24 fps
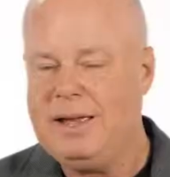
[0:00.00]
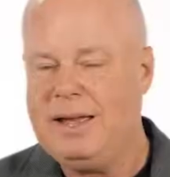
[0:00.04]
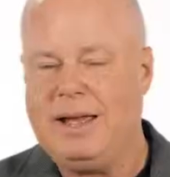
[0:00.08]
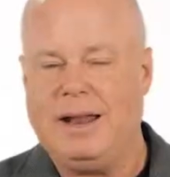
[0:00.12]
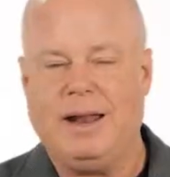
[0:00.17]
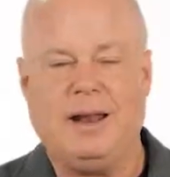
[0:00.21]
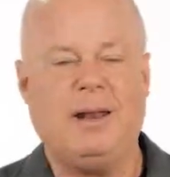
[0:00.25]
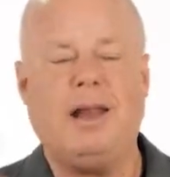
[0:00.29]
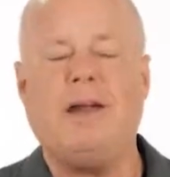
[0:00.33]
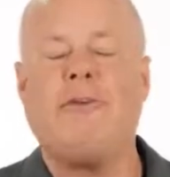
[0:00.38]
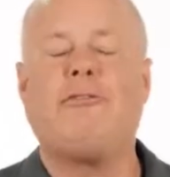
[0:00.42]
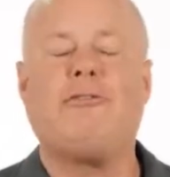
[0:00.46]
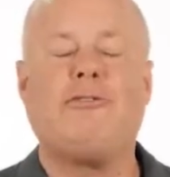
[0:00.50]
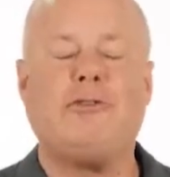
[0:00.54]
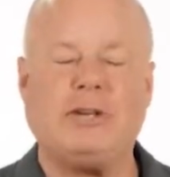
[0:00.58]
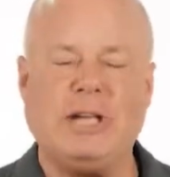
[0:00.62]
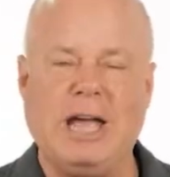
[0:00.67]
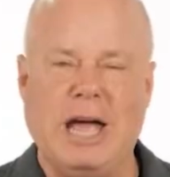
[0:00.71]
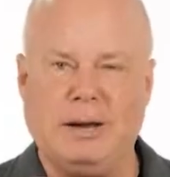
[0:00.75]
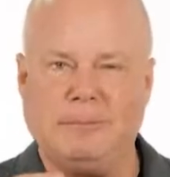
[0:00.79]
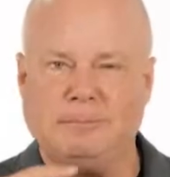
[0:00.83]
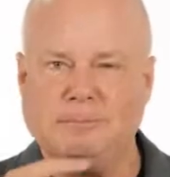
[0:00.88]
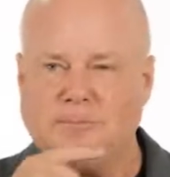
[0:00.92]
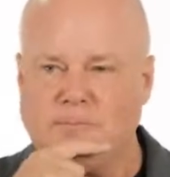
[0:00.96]
And I'll never
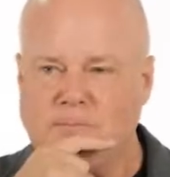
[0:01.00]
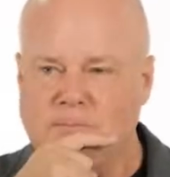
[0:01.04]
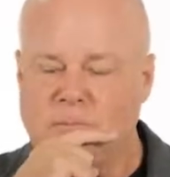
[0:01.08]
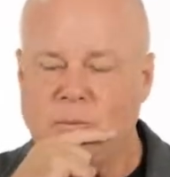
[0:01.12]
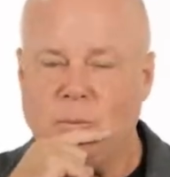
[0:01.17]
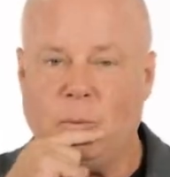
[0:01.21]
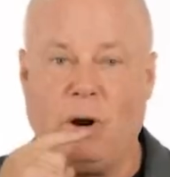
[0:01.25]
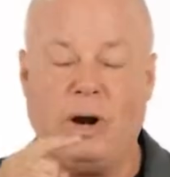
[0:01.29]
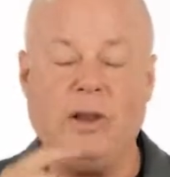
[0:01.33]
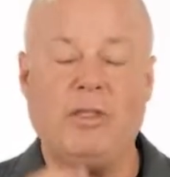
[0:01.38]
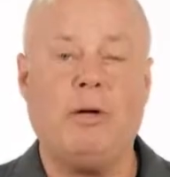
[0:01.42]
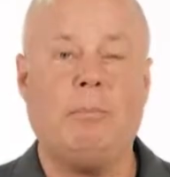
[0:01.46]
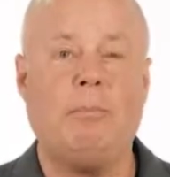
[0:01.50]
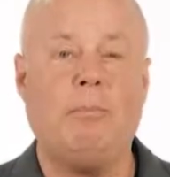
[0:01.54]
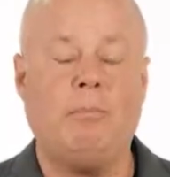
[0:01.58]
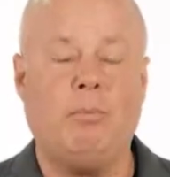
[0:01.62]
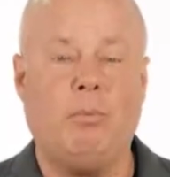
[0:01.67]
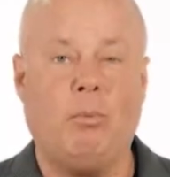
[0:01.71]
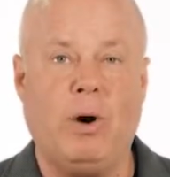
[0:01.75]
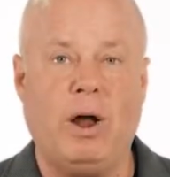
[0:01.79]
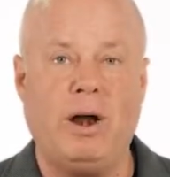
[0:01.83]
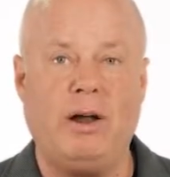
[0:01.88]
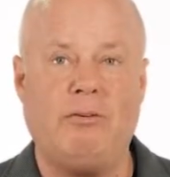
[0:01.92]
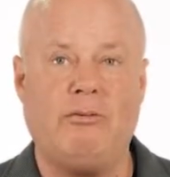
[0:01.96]
forget,
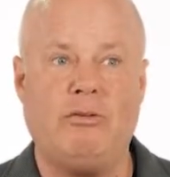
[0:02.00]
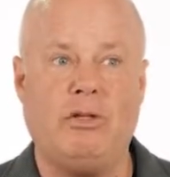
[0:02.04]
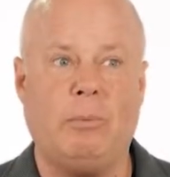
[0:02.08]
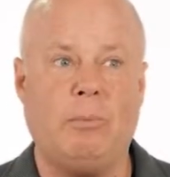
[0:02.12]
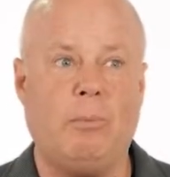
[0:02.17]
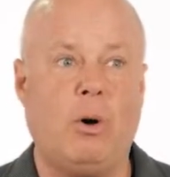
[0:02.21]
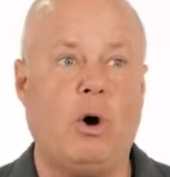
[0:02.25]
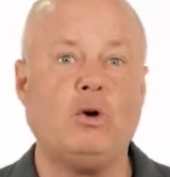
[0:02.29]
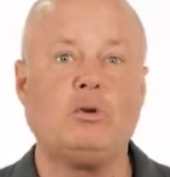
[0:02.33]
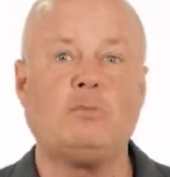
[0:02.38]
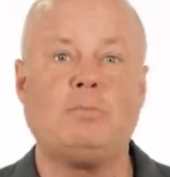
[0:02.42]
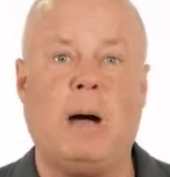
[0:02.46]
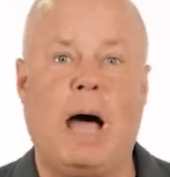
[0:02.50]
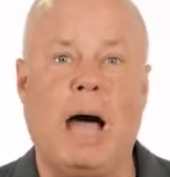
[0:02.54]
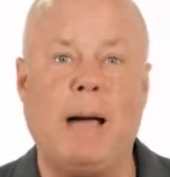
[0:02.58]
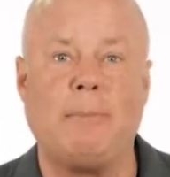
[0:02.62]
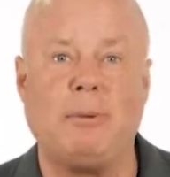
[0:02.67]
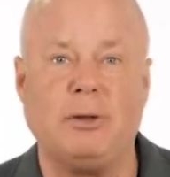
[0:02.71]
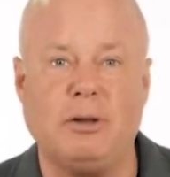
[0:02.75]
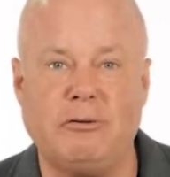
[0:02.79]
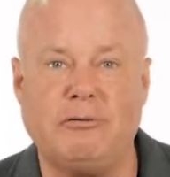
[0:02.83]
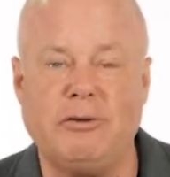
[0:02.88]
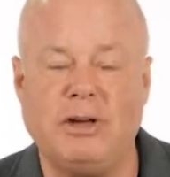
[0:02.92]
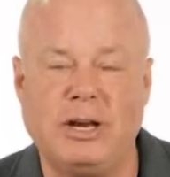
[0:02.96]
one of the most
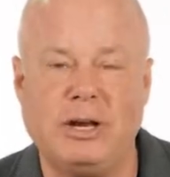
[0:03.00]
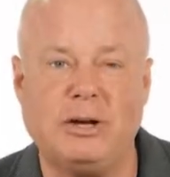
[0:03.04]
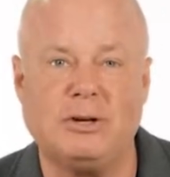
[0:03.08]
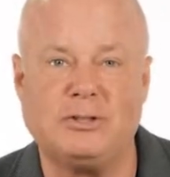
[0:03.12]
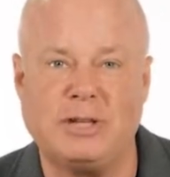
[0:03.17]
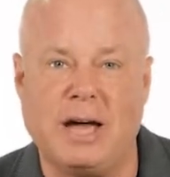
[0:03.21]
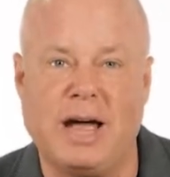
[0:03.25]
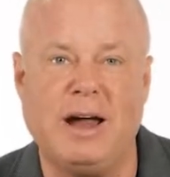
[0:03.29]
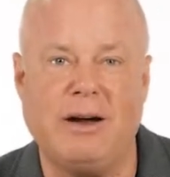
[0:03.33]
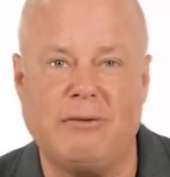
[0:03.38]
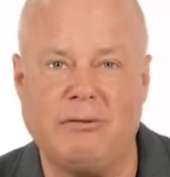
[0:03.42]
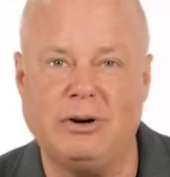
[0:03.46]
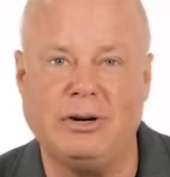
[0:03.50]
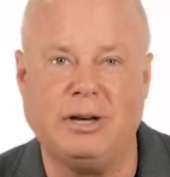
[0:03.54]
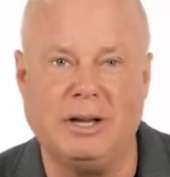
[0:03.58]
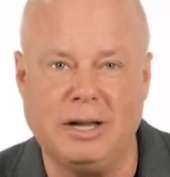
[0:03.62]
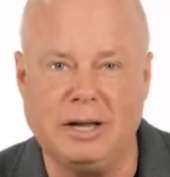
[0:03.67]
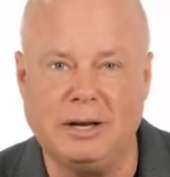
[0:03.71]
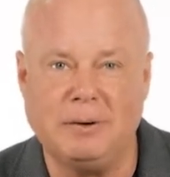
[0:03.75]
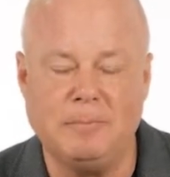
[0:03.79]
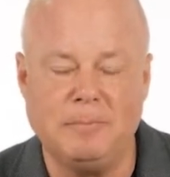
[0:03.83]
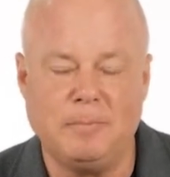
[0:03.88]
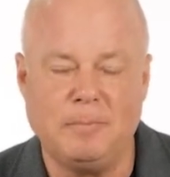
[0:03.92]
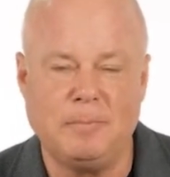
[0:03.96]
popular videos I ever
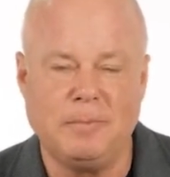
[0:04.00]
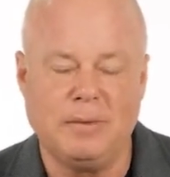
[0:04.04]
did.